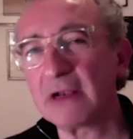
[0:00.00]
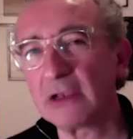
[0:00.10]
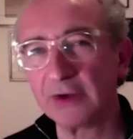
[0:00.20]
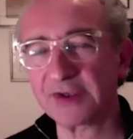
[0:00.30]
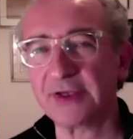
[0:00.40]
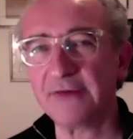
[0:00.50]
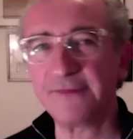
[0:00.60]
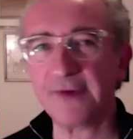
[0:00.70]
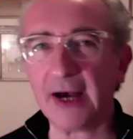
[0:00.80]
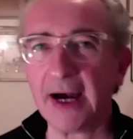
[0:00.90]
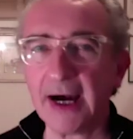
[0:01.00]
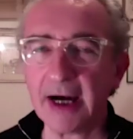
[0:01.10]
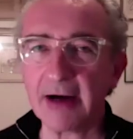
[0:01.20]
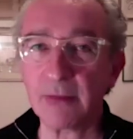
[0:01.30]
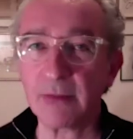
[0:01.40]
lots of, uh,
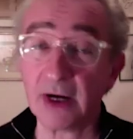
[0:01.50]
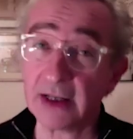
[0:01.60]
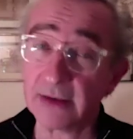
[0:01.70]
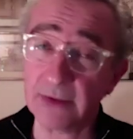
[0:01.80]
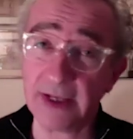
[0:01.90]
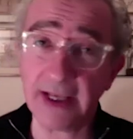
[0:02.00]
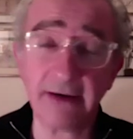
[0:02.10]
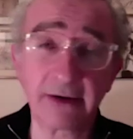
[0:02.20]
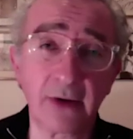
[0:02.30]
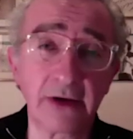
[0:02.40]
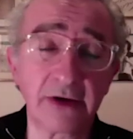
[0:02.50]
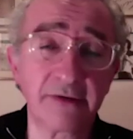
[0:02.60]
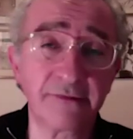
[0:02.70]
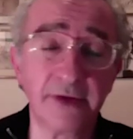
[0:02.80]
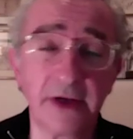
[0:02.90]
well, we hear quite a lot of,
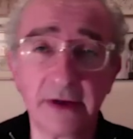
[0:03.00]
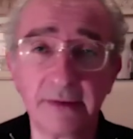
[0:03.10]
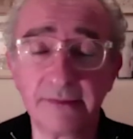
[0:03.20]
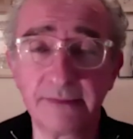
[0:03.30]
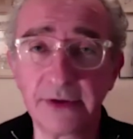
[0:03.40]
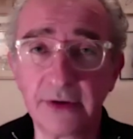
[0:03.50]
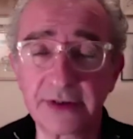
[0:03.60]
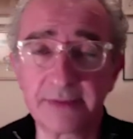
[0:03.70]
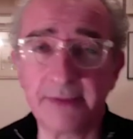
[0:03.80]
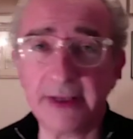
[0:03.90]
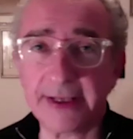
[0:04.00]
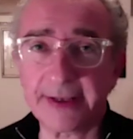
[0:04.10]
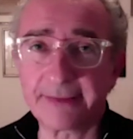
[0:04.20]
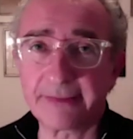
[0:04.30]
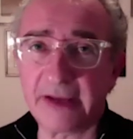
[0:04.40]
you know, dogs being
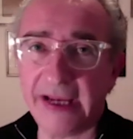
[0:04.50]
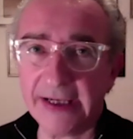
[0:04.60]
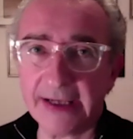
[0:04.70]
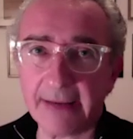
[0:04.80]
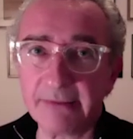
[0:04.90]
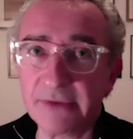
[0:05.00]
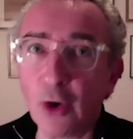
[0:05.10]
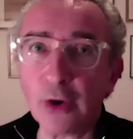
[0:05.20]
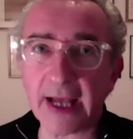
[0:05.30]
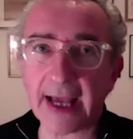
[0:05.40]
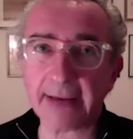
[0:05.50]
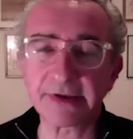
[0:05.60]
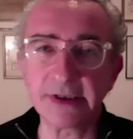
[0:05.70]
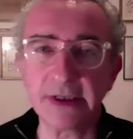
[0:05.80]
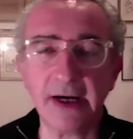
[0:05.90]
kidnapped, dognapped
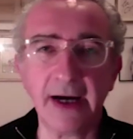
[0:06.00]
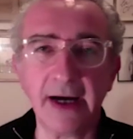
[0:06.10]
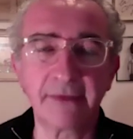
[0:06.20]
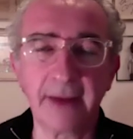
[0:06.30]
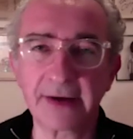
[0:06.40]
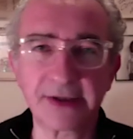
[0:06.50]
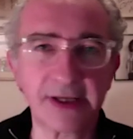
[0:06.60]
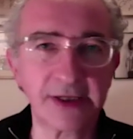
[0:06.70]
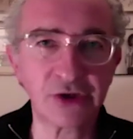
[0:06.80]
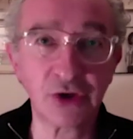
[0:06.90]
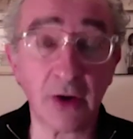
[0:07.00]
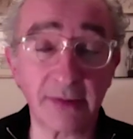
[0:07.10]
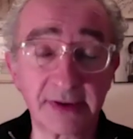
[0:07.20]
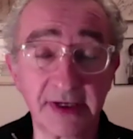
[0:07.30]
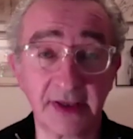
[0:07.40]
uh, from outside
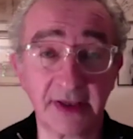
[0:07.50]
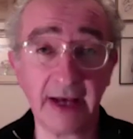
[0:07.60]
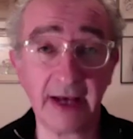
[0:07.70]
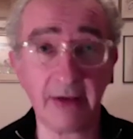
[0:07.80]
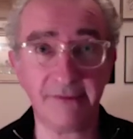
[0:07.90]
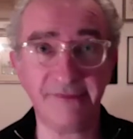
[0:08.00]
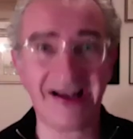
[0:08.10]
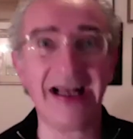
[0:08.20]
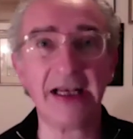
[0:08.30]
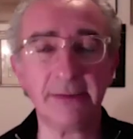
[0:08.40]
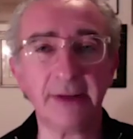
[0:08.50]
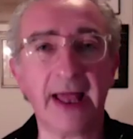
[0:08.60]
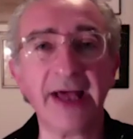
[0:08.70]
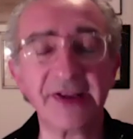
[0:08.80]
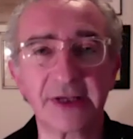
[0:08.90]
shops because they're now a valuable
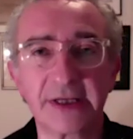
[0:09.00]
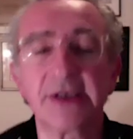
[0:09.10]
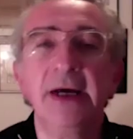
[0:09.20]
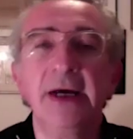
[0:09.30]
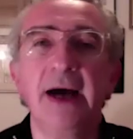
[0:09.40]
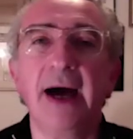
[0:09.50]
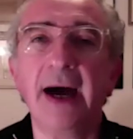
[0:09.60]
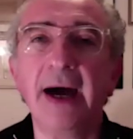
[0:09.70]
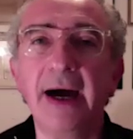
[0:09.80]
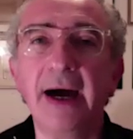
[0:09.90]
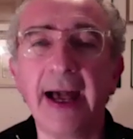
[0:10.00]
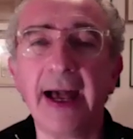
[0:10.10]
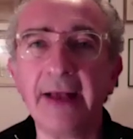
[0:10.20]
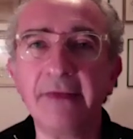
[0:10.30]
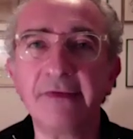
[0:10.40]
asset. Uh,
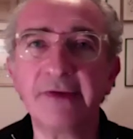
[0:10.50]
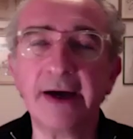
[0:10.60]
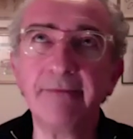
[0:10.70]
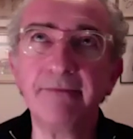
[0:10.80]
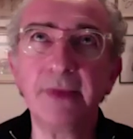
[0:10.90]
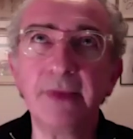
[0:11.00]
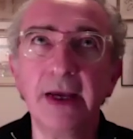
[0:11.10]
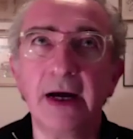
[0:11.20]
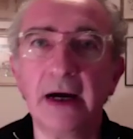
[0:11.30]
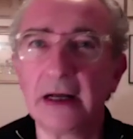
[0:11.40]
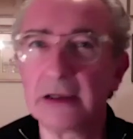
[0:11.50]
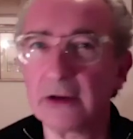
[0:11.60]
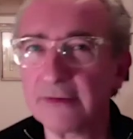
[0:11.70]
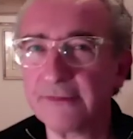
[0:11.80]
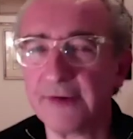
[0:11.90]
and um, uh, a lot
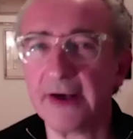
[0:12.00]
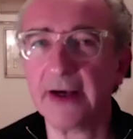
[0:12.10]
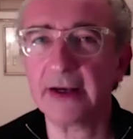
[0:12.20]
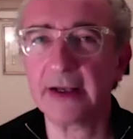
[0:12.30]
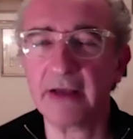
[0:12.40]
of uh,